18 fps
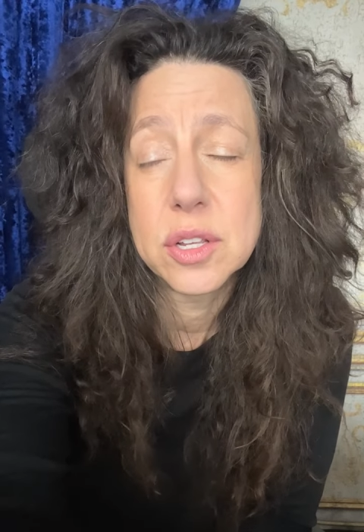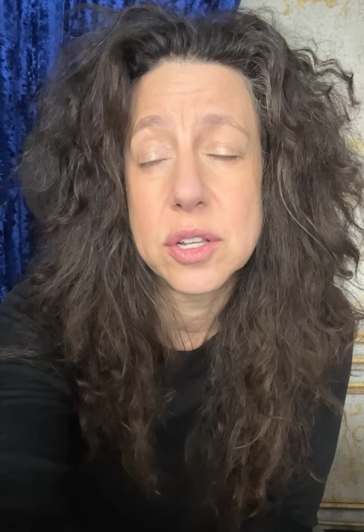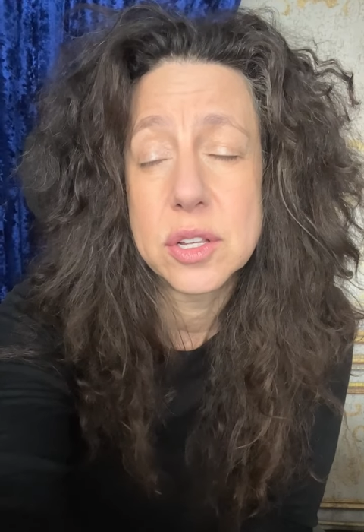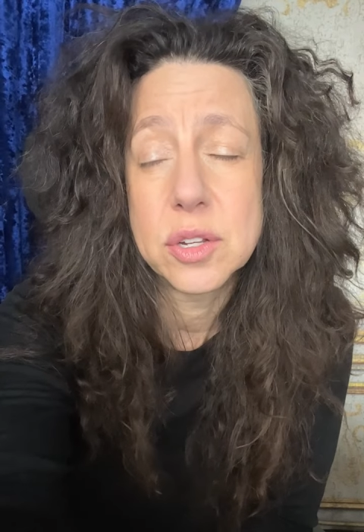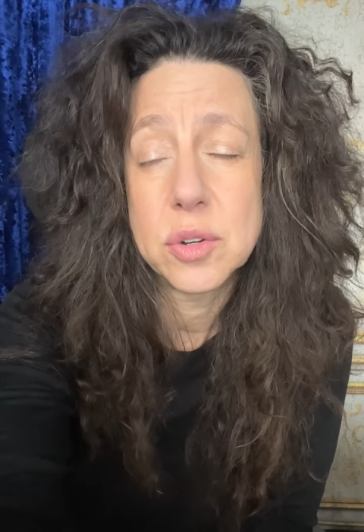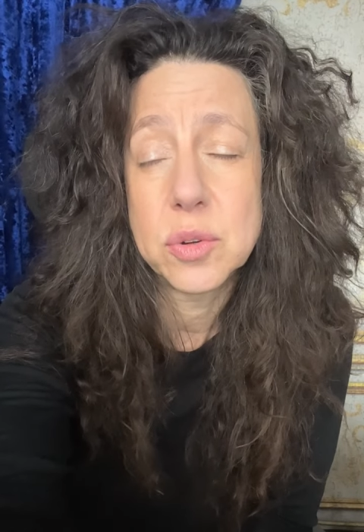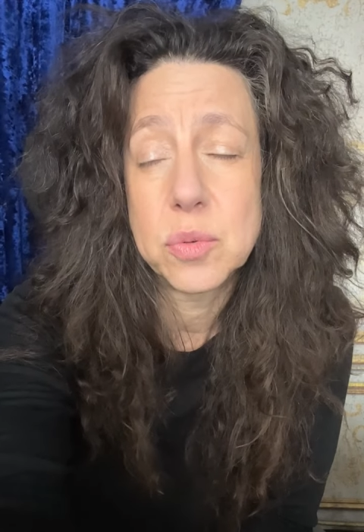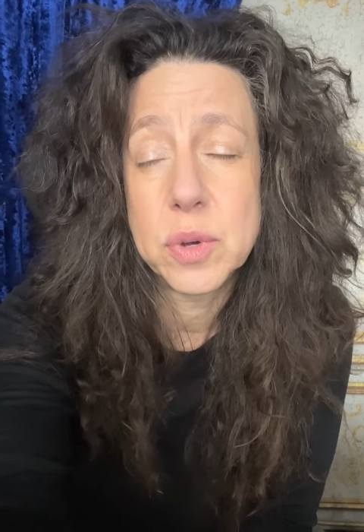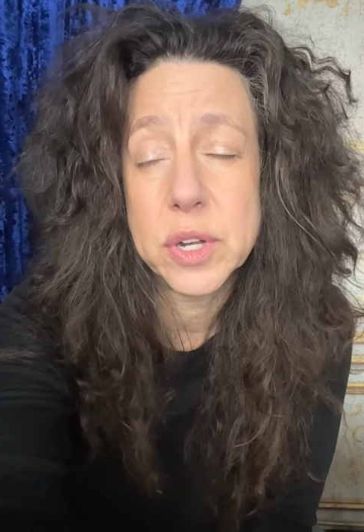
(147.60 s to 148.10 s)

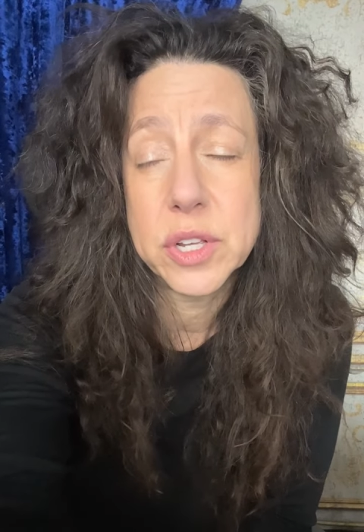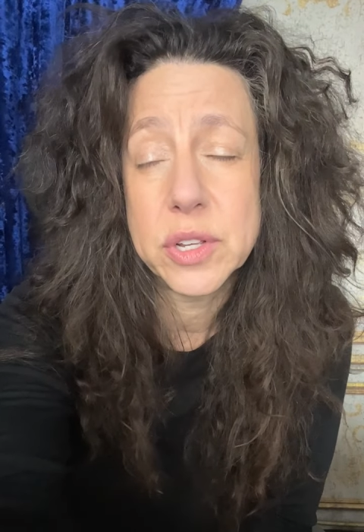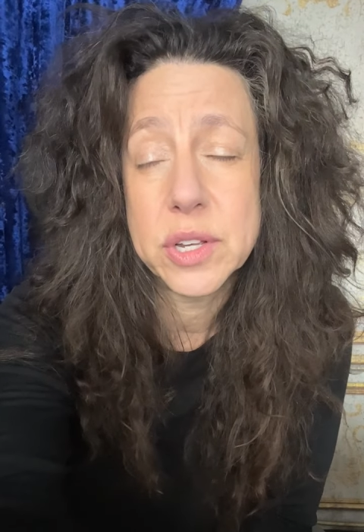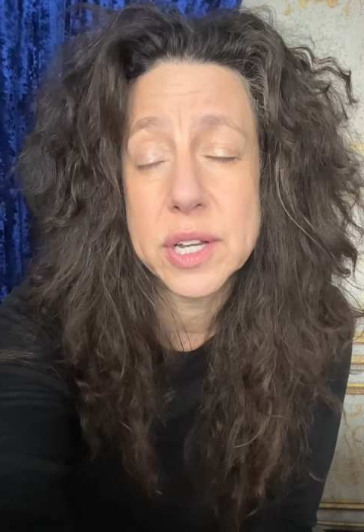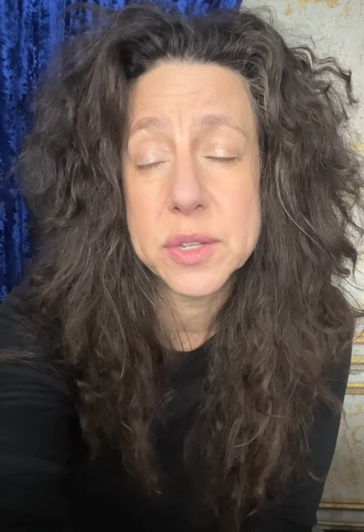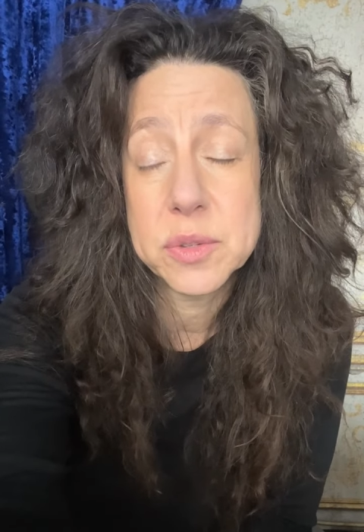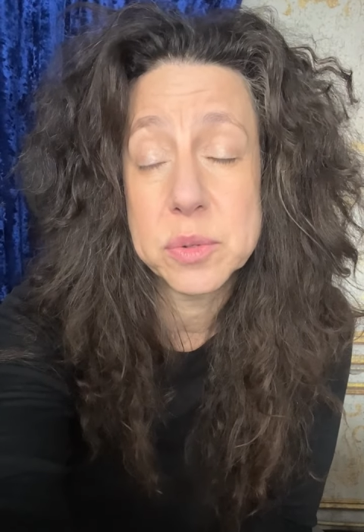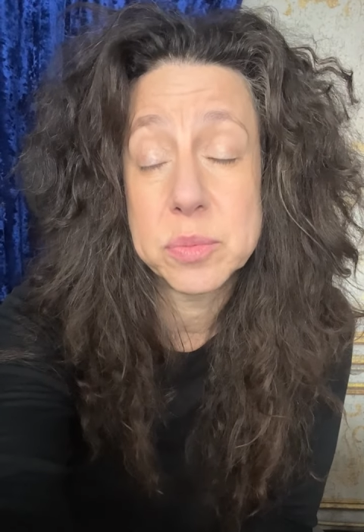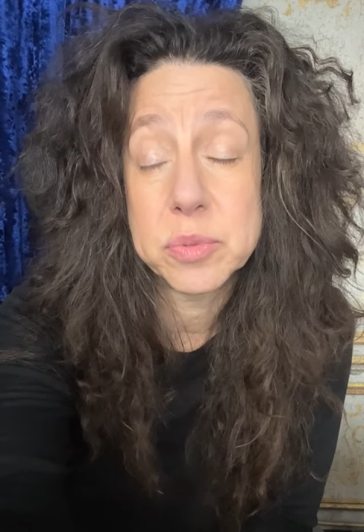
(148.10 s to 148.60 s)
you know, what you
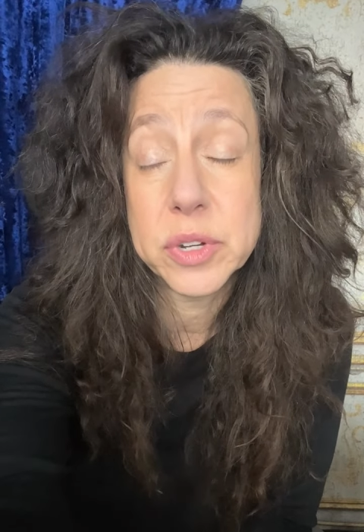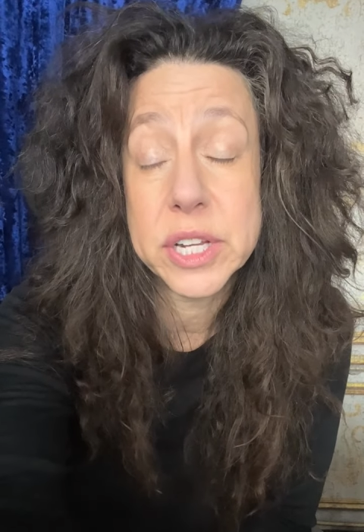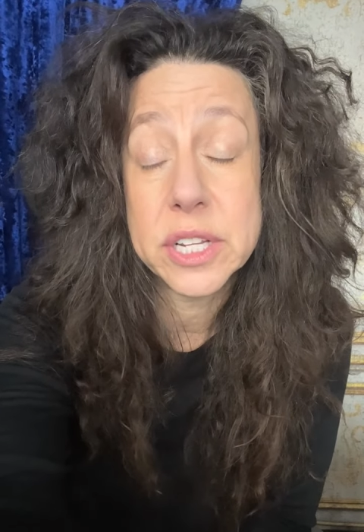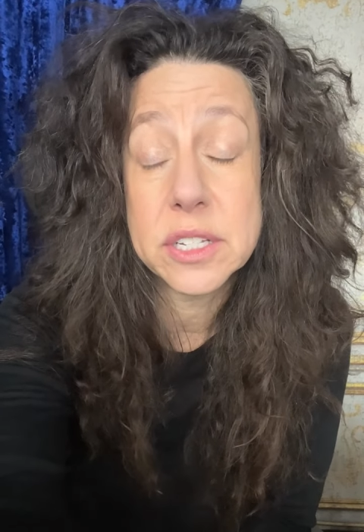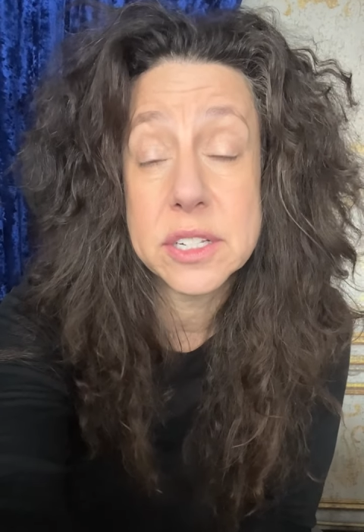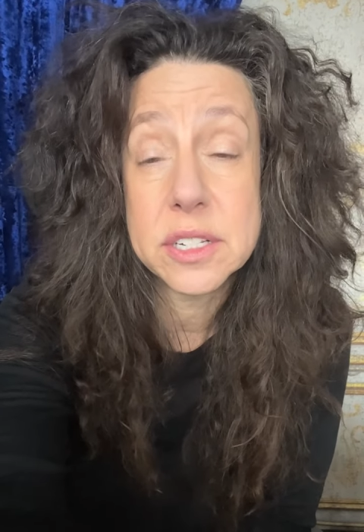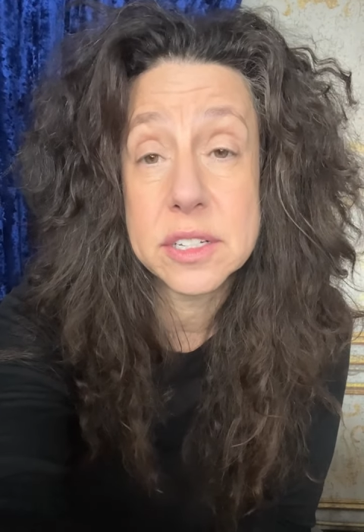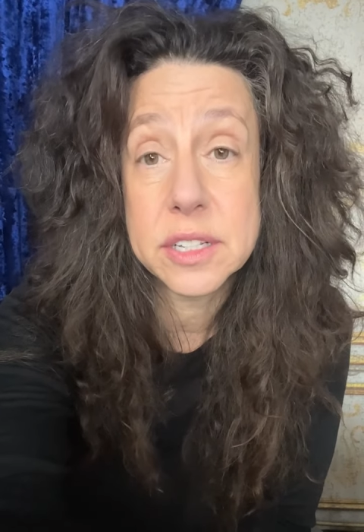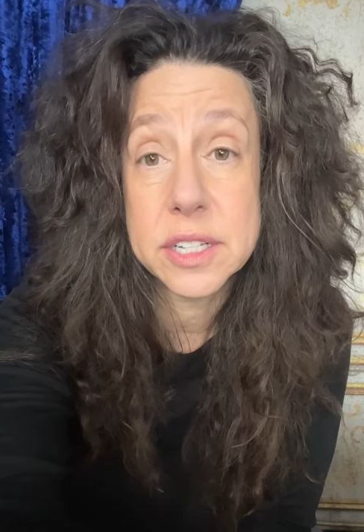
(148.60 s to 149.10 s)
guys will bring
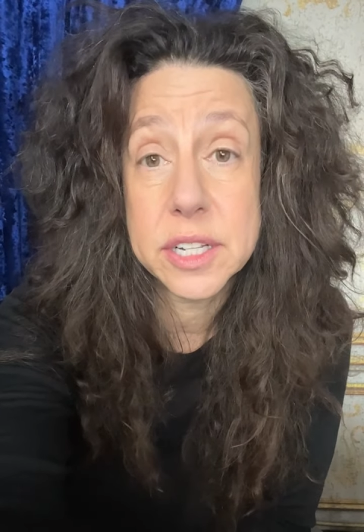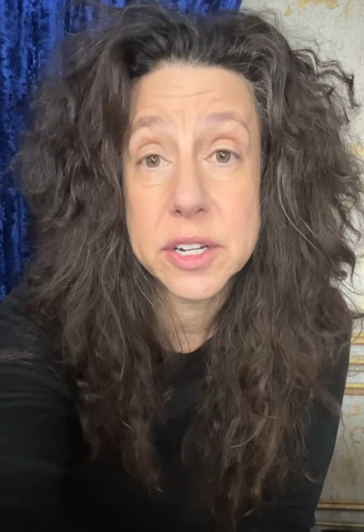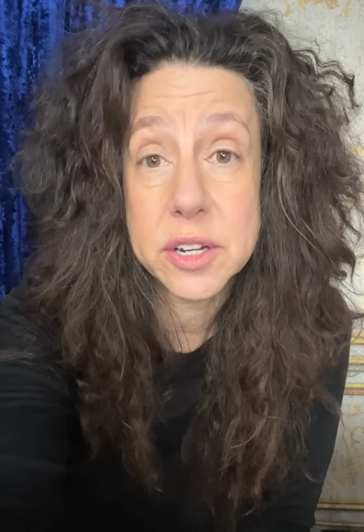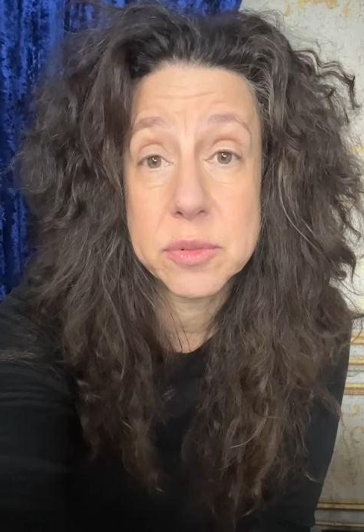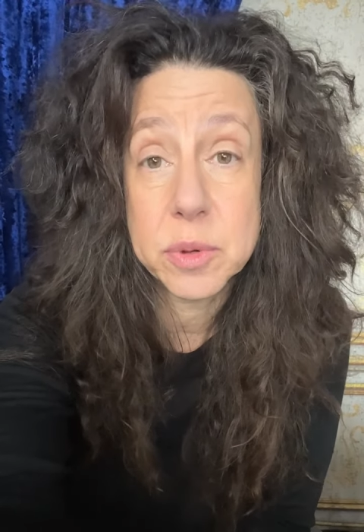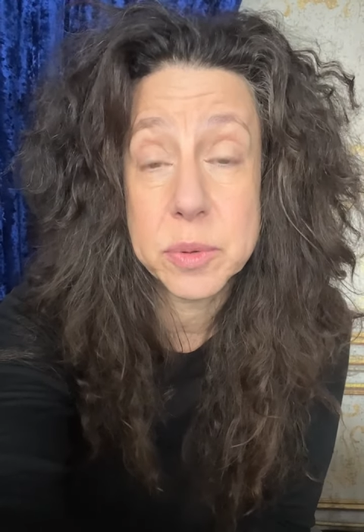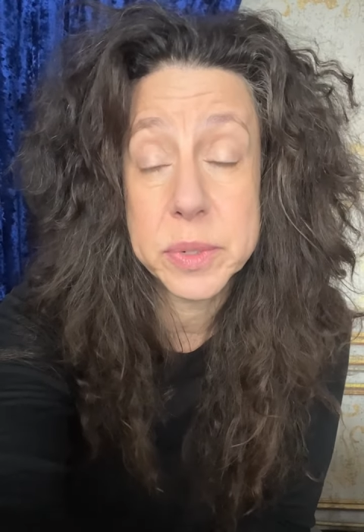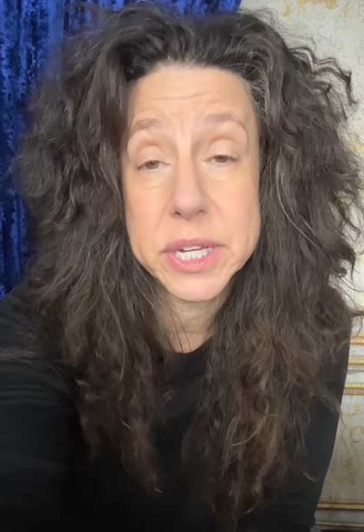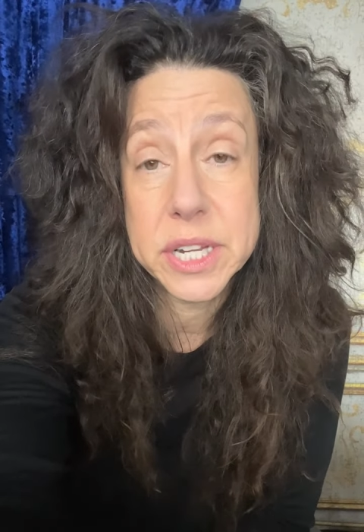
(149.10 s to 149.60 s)
to clear and
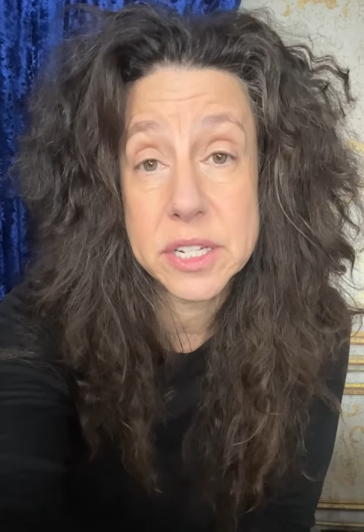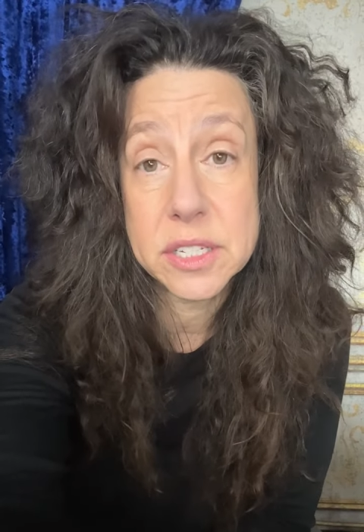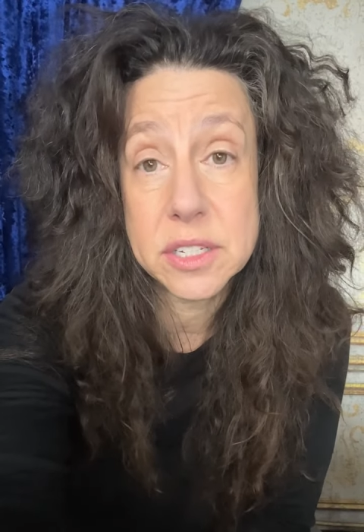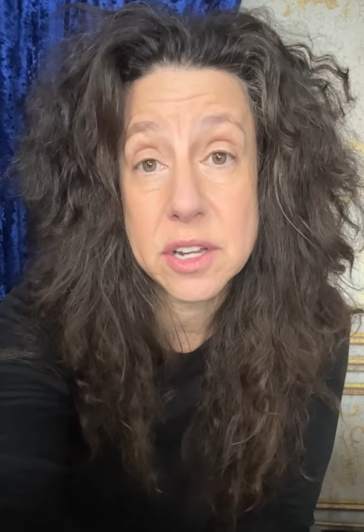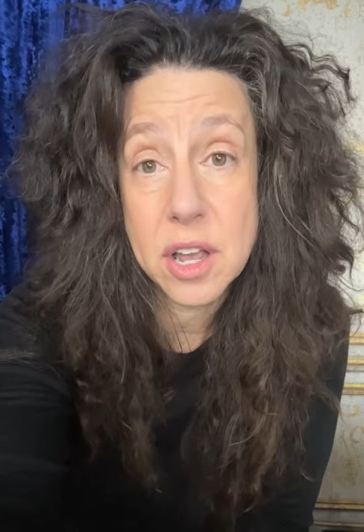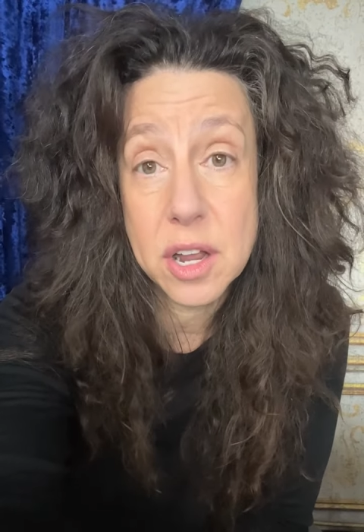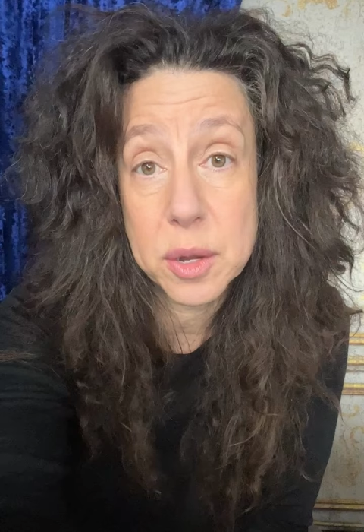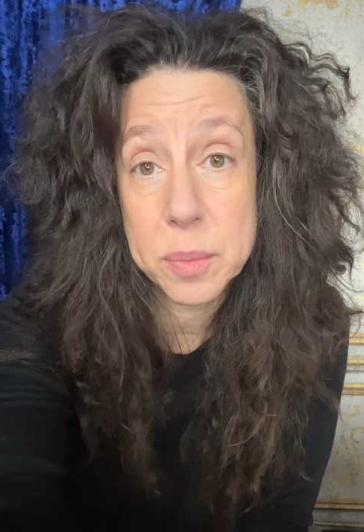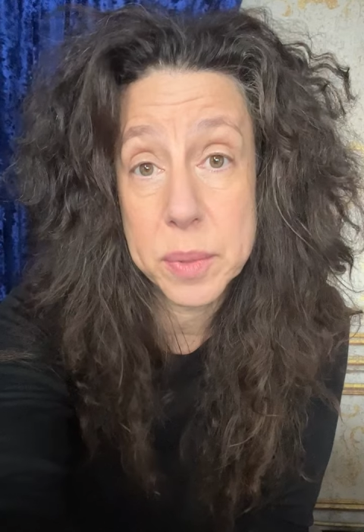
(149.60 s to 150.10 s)
what we need to
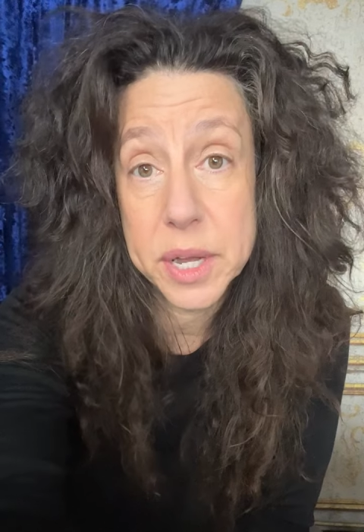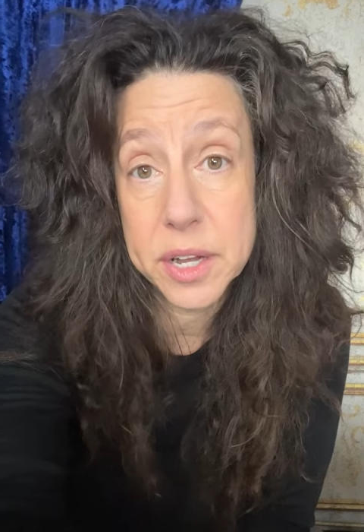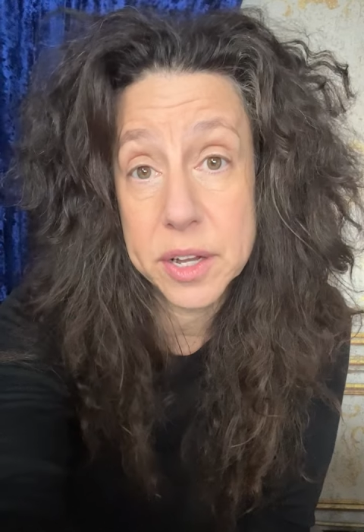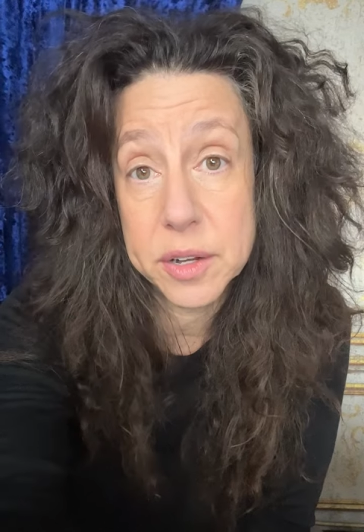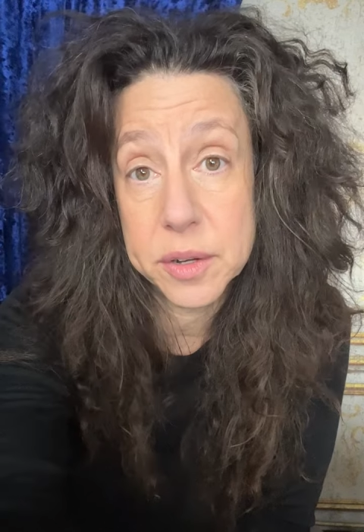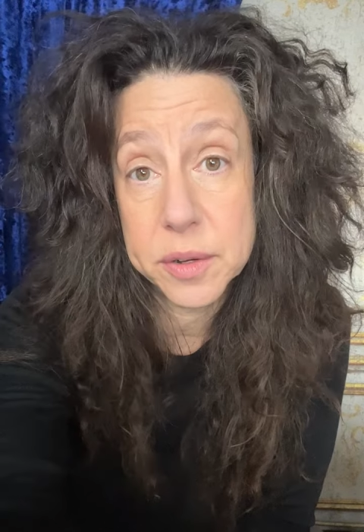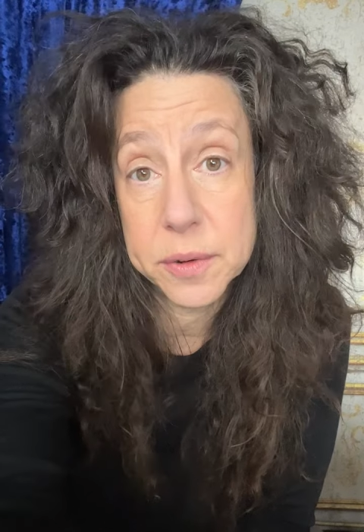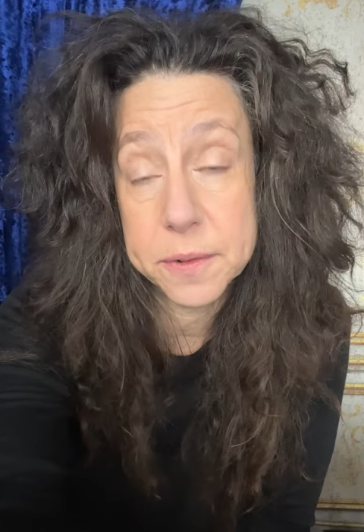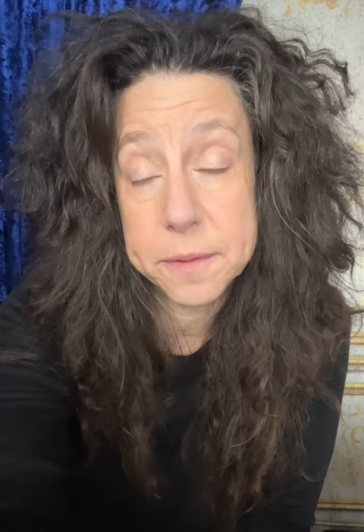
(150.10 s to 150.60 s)
talk
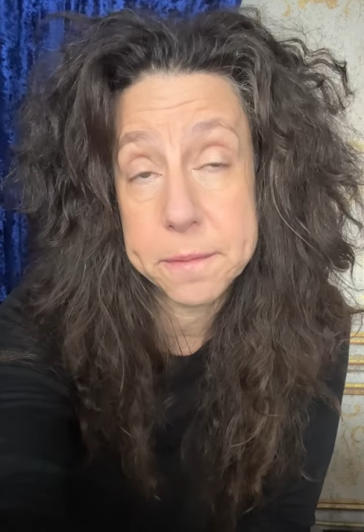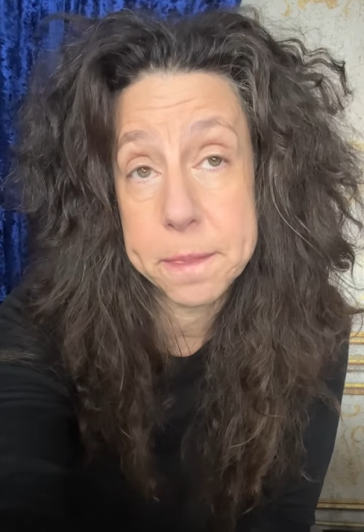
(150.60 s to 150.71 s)
about,